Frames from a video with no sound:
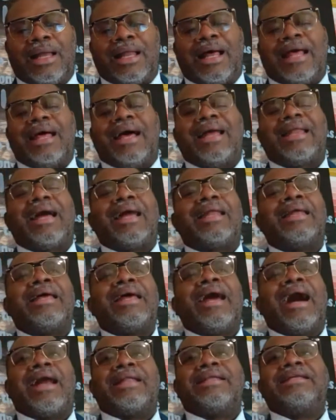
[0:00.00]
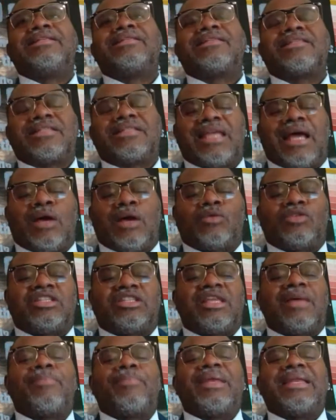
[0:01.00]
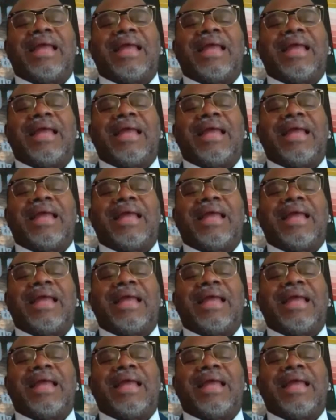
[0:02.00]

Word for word: I, I, I need to stop stepping